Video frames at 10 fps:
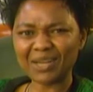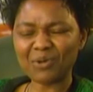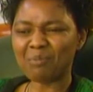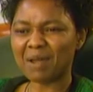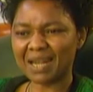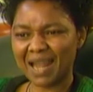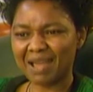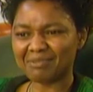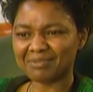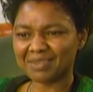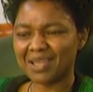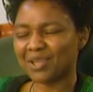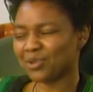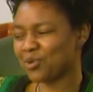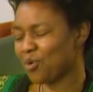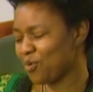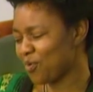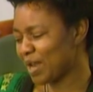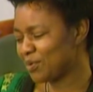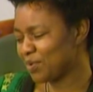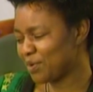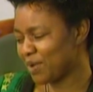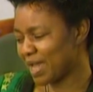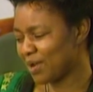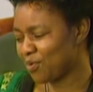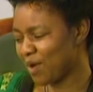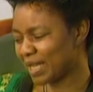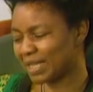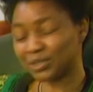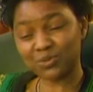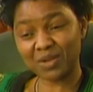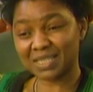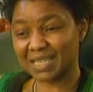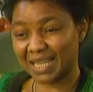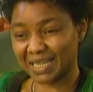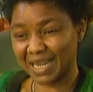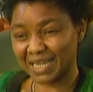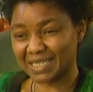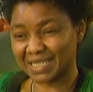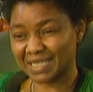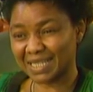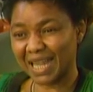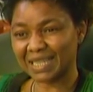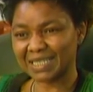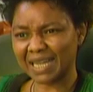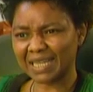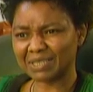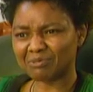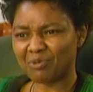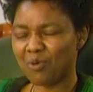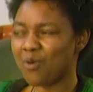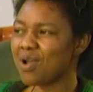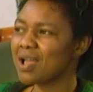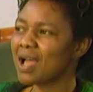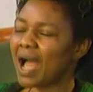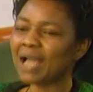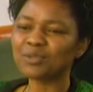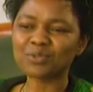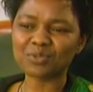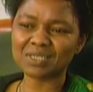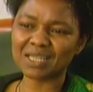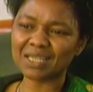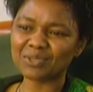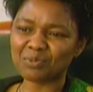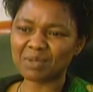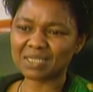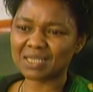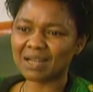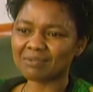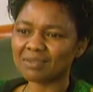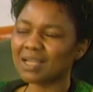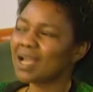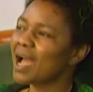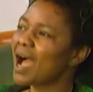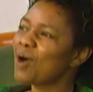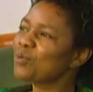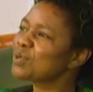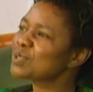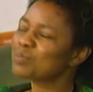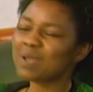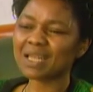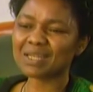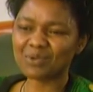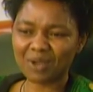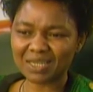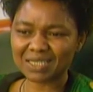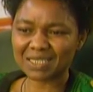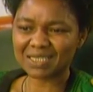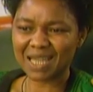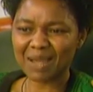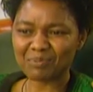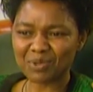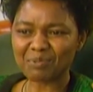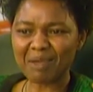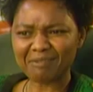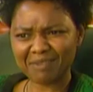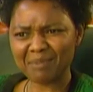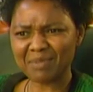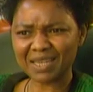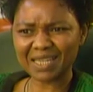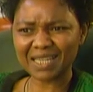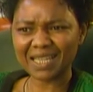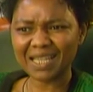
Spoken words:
normal life. You know, when we were working towards the elections in 1994, I used to say to myself, I will spend quality time with my family